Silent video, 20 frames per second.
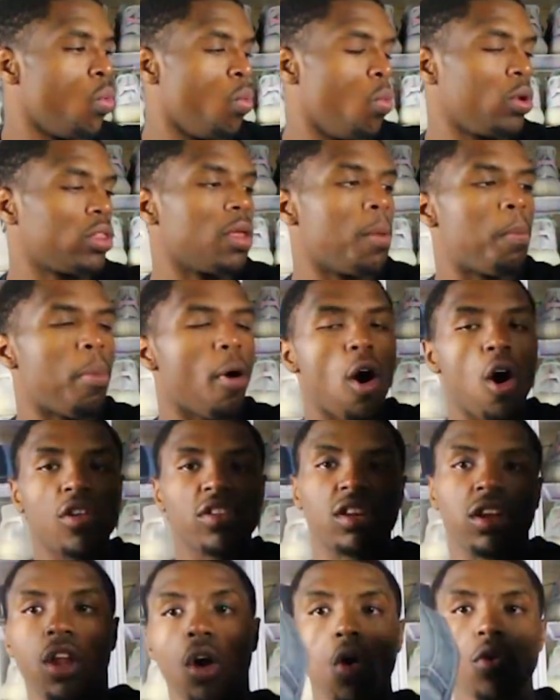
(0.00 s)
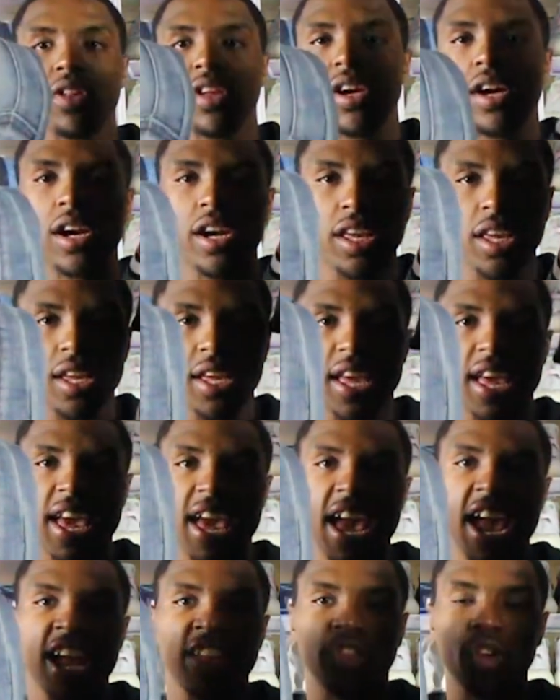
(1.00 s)
with the Baws clothing hoodie
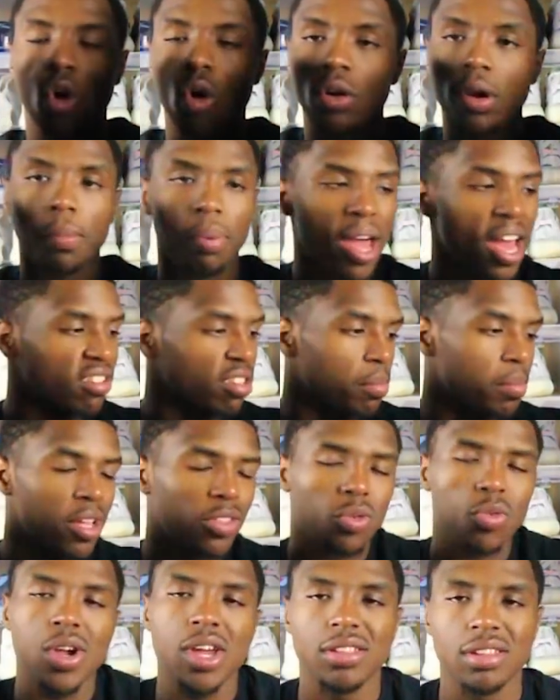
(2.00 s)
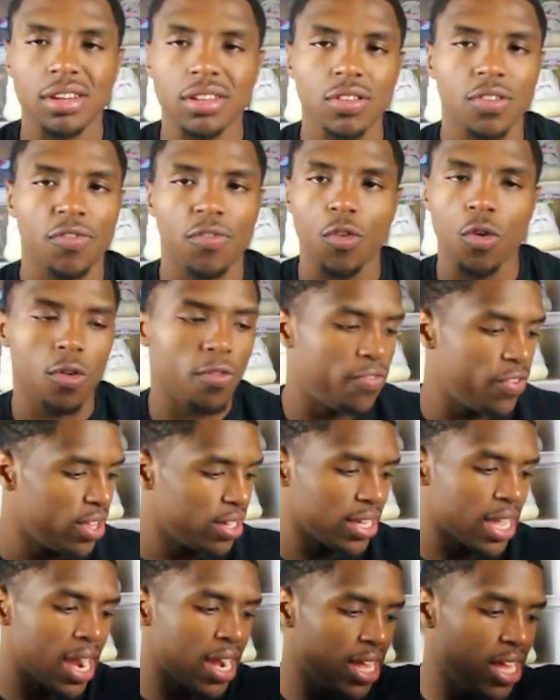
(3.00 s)
and throwing the black cement threes and it's a full
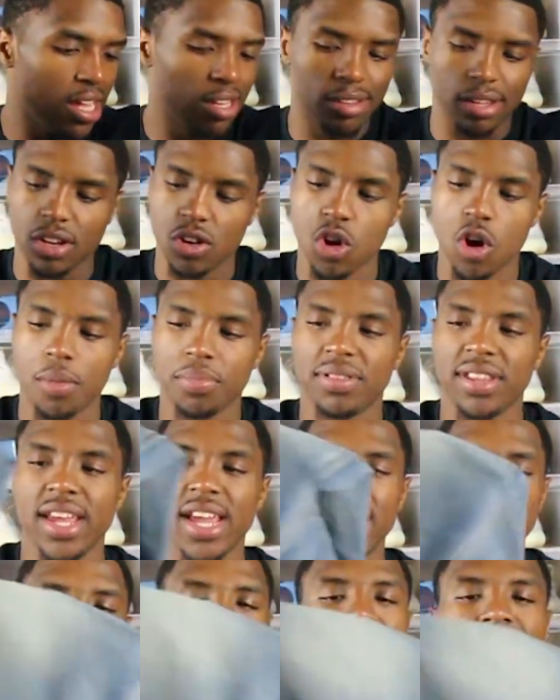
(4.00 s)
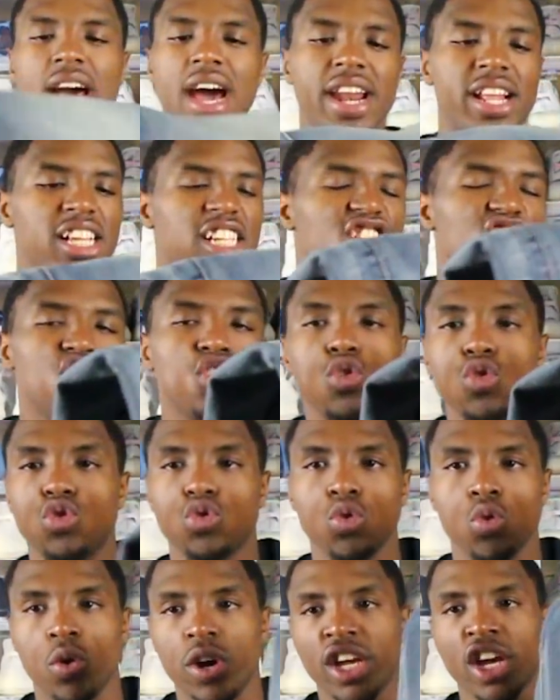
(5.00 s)
fit that easy. You know what I'm saying? This kind of is
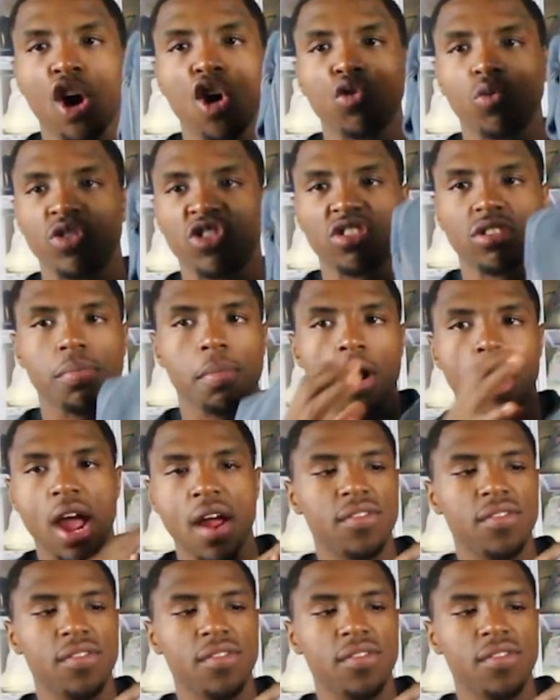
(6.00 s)
neutral. It goes with just about